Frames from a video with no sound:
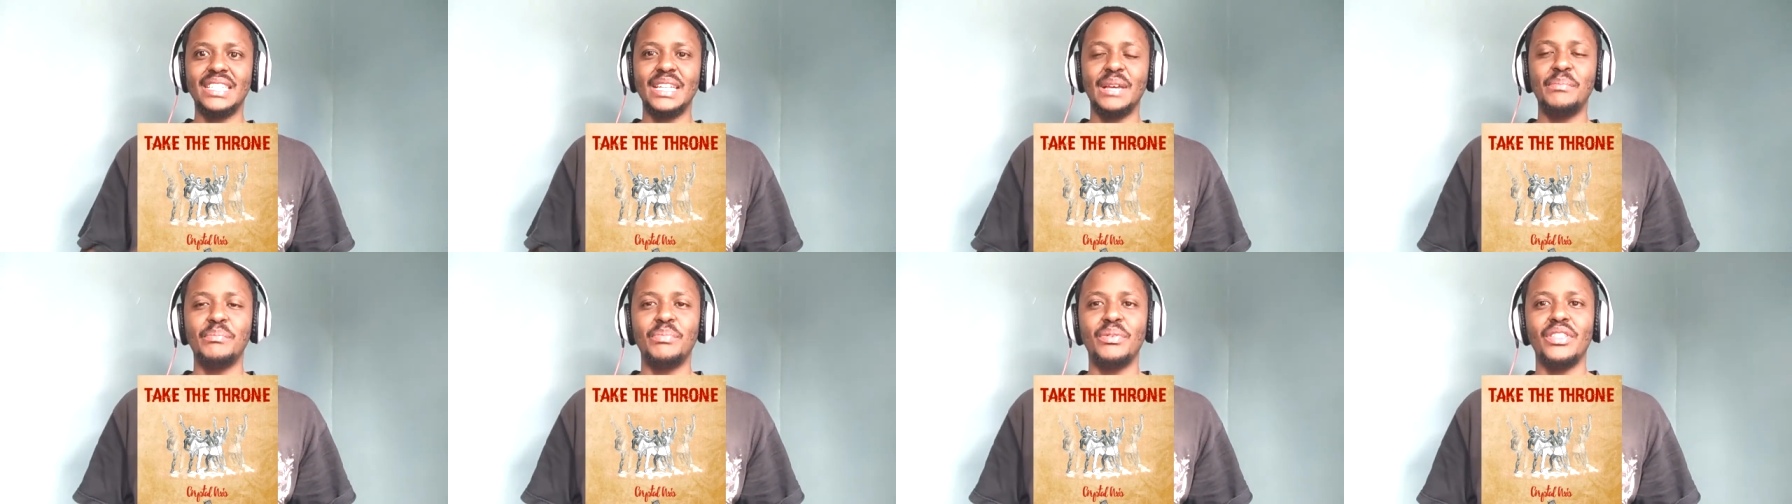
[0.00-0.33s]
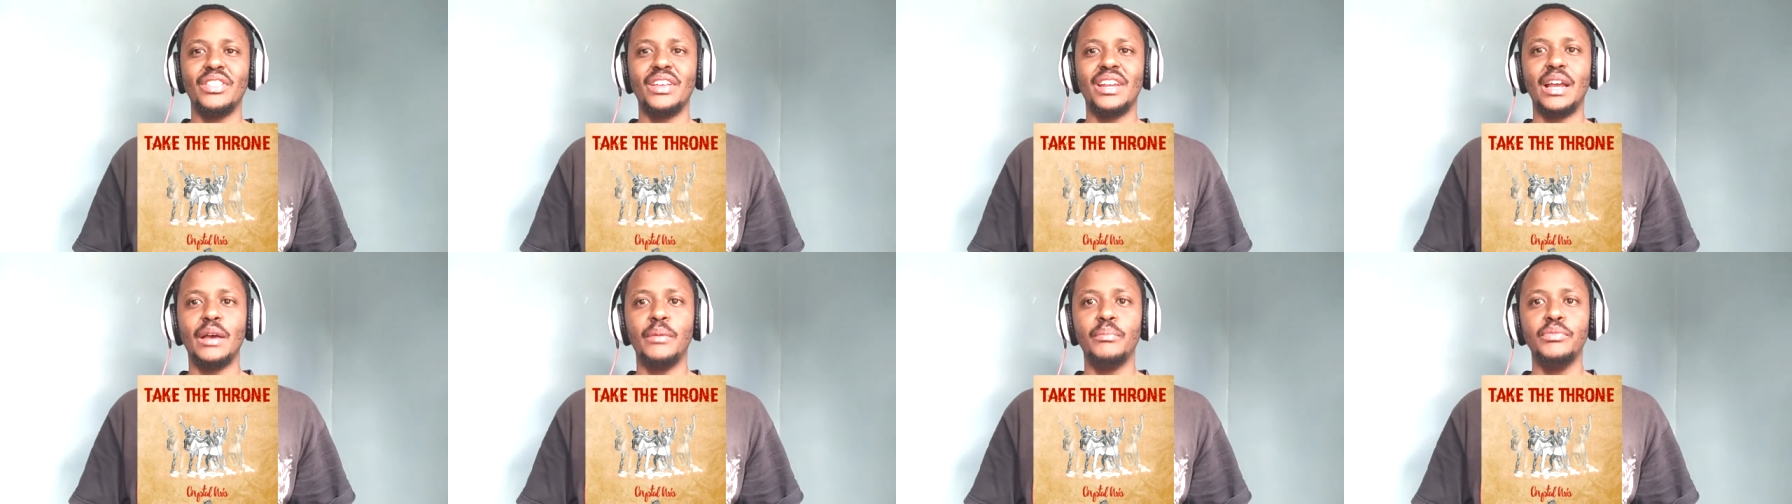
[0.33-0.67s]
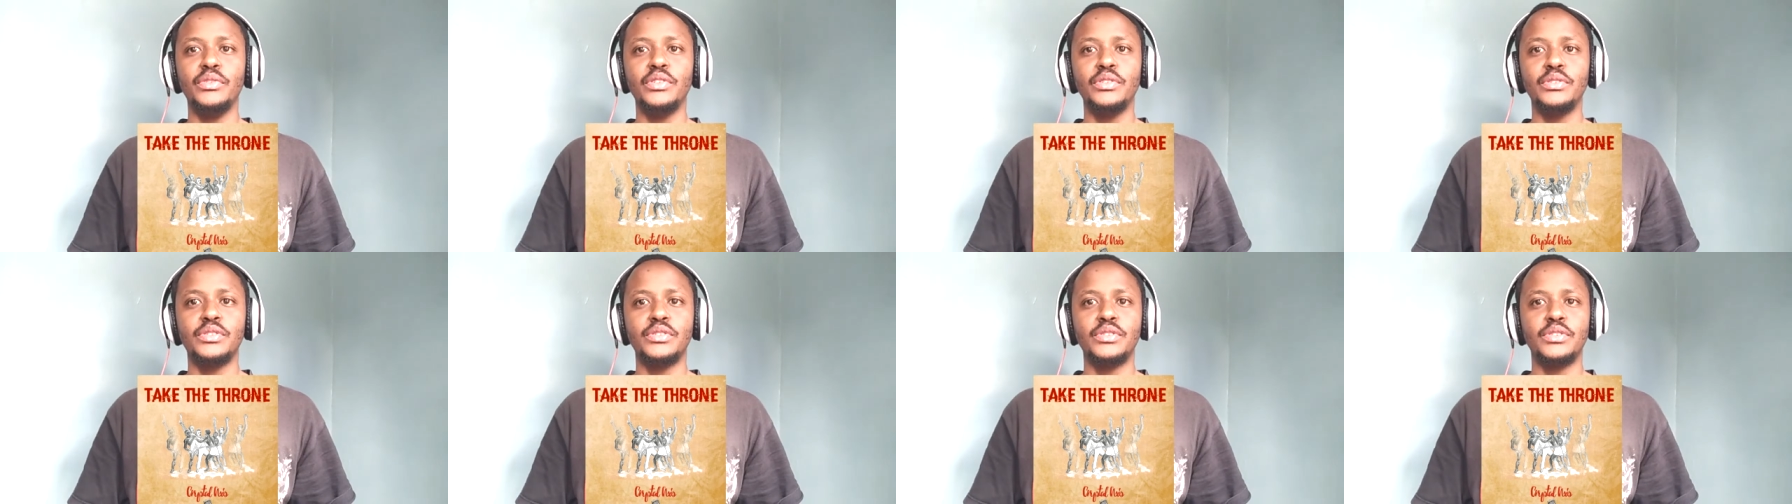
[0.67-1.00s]
tempo than
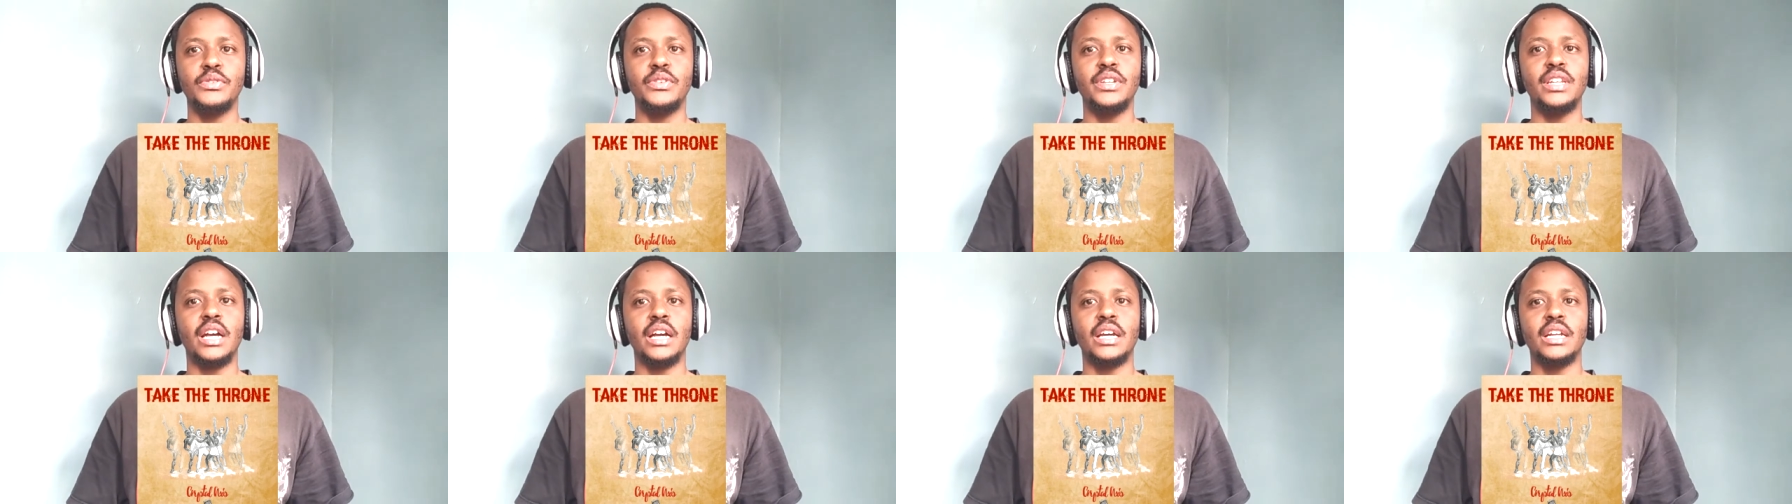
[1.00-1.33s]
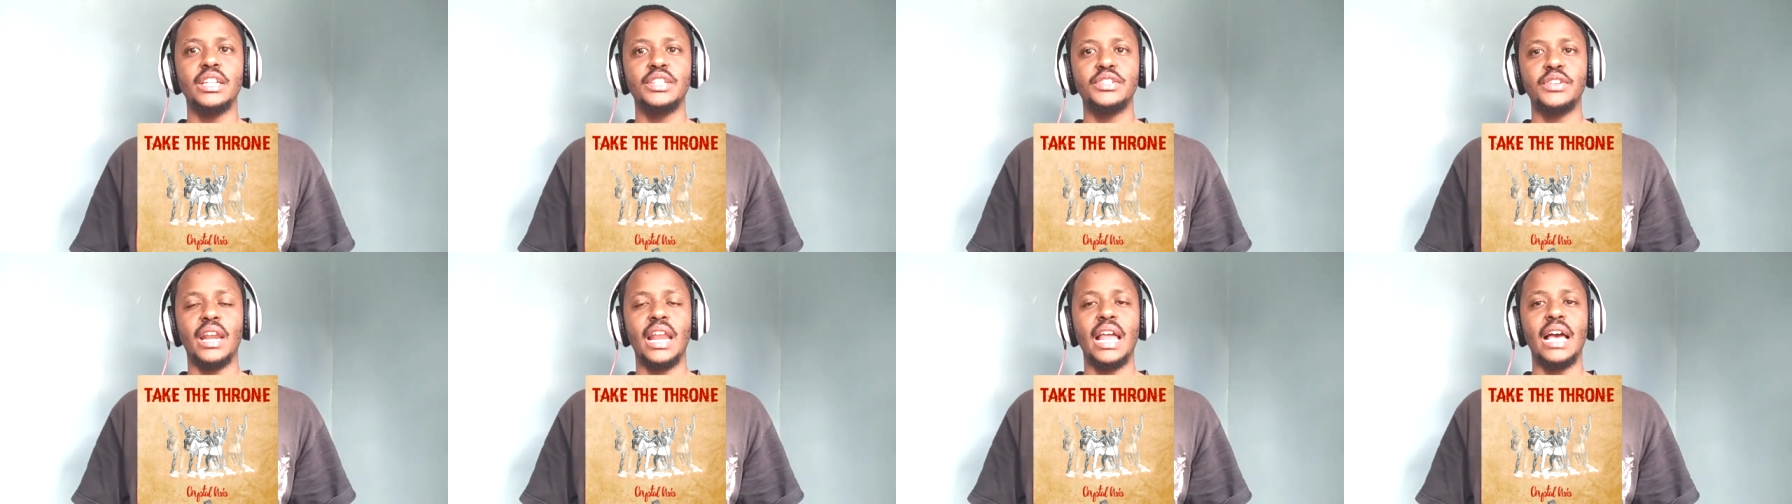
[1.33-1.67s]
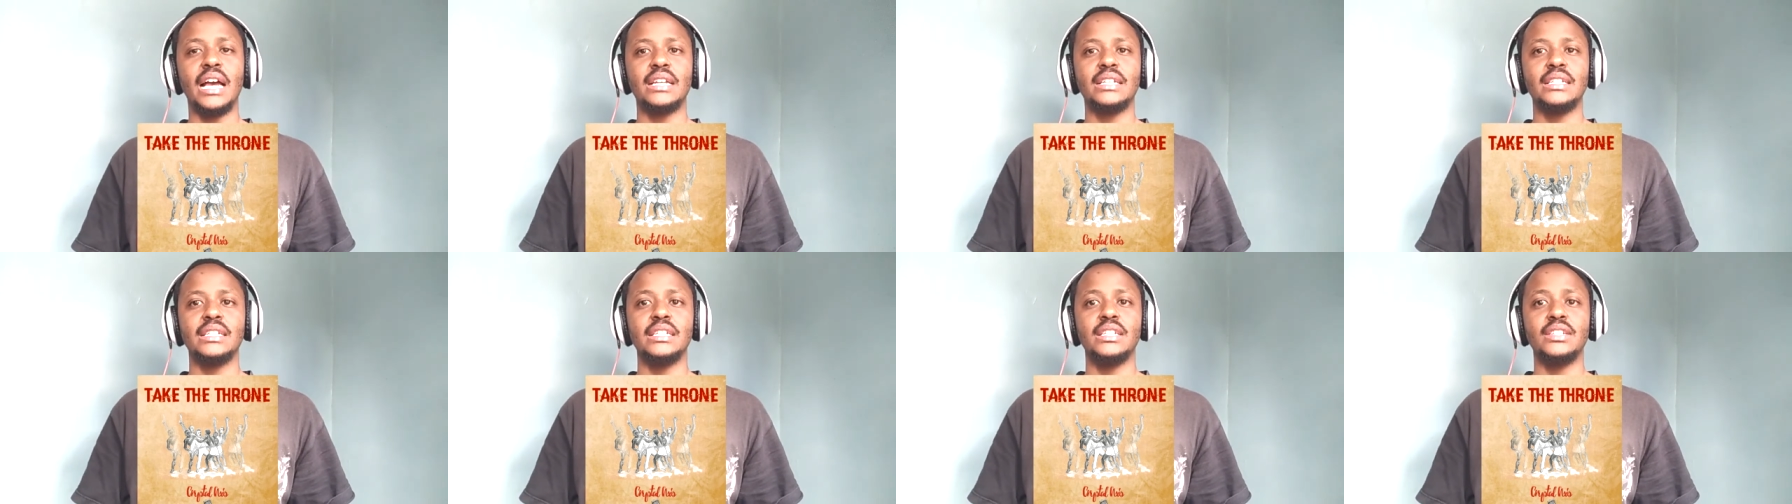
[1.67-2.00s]
I'm used to in a Crystal
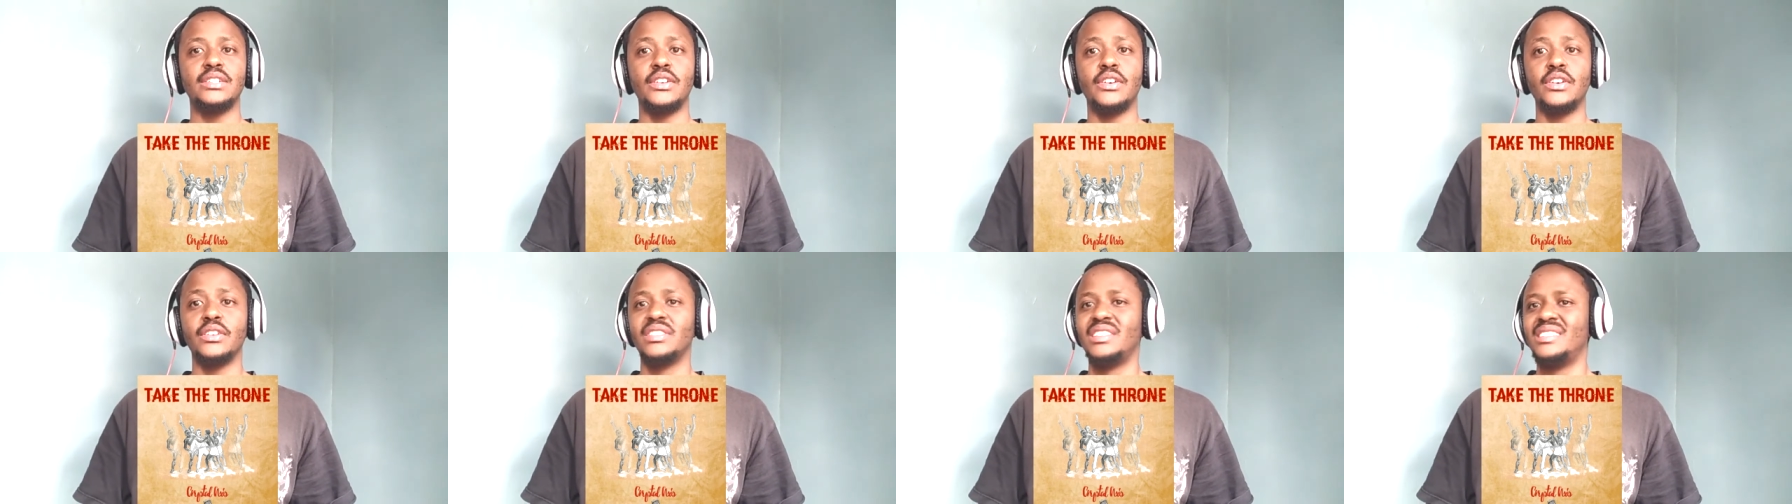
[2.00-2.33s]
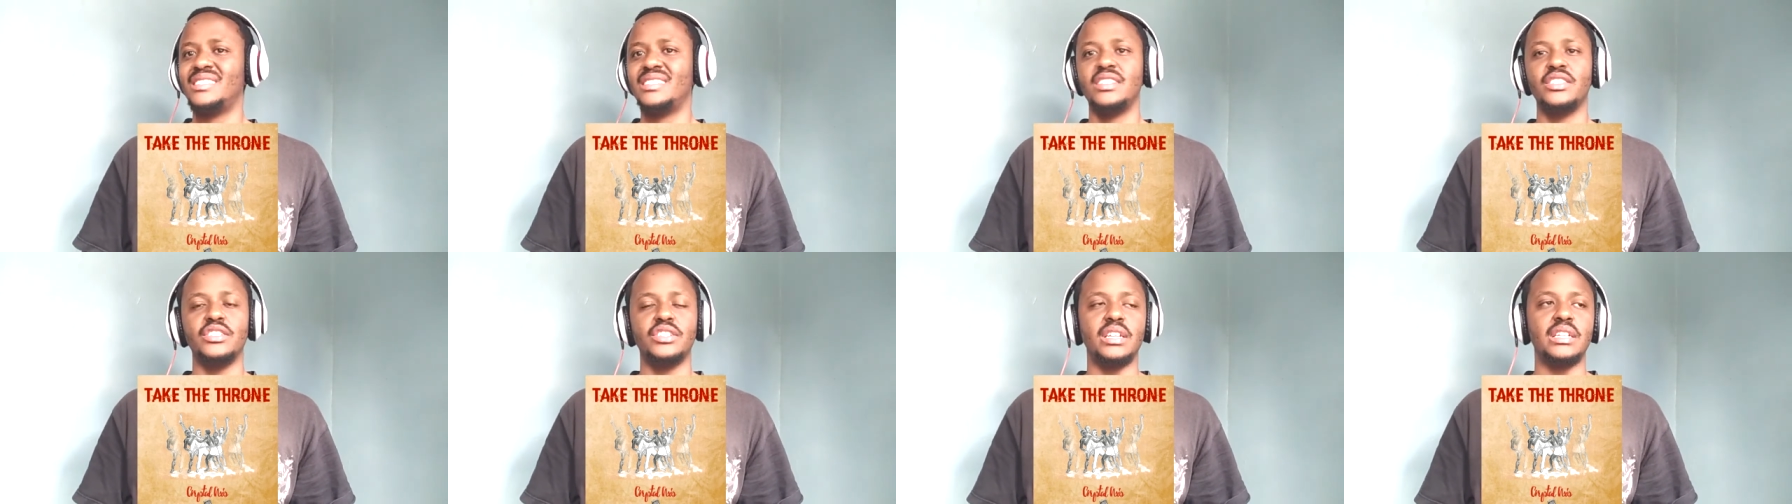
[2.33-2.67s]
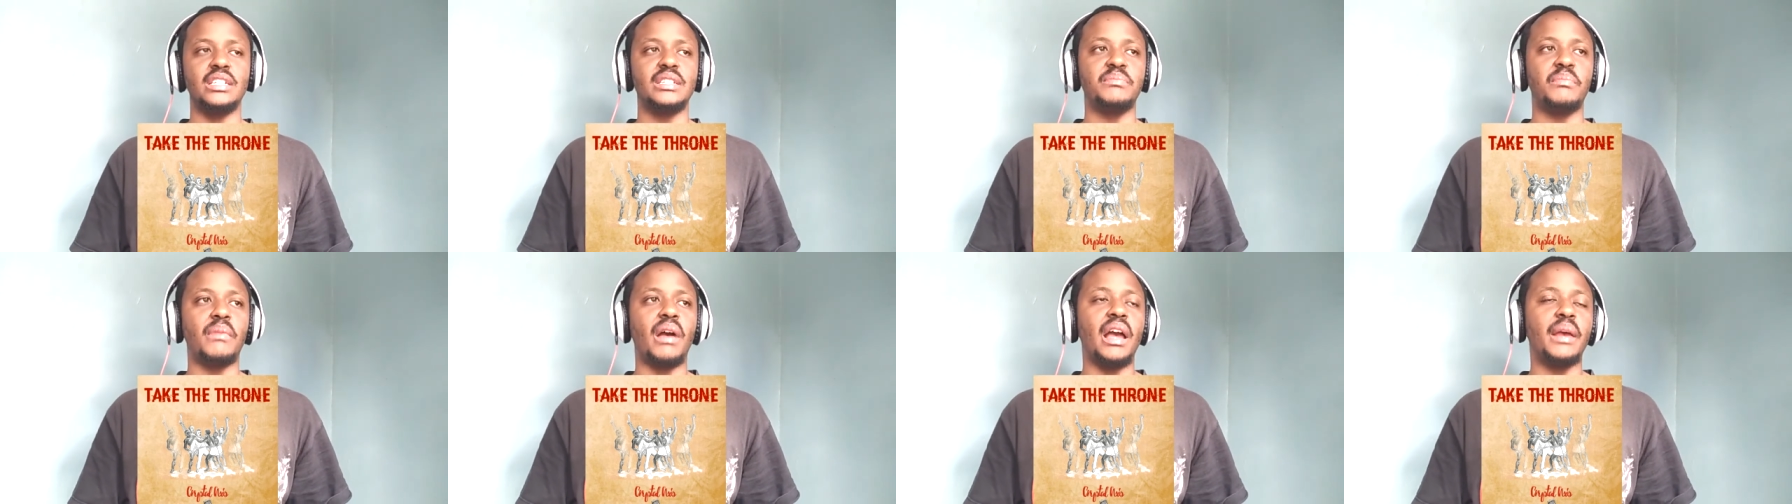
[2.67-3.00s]
Axis song this is
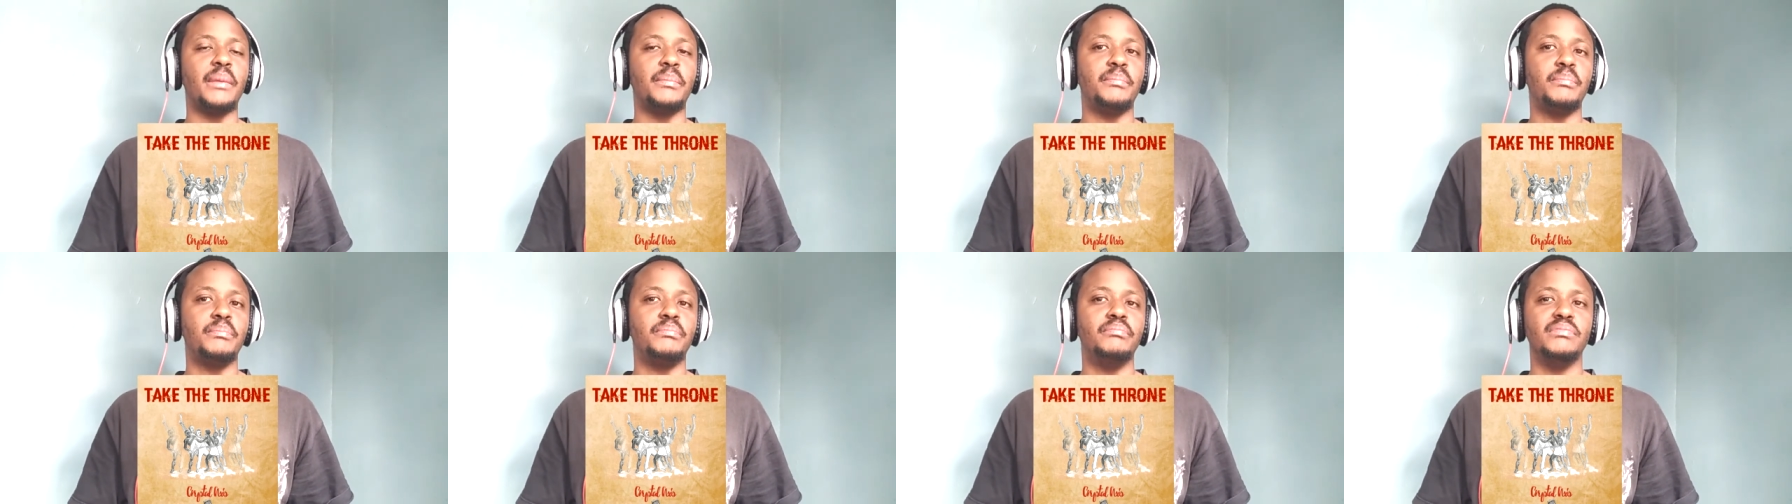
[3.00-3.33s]
just my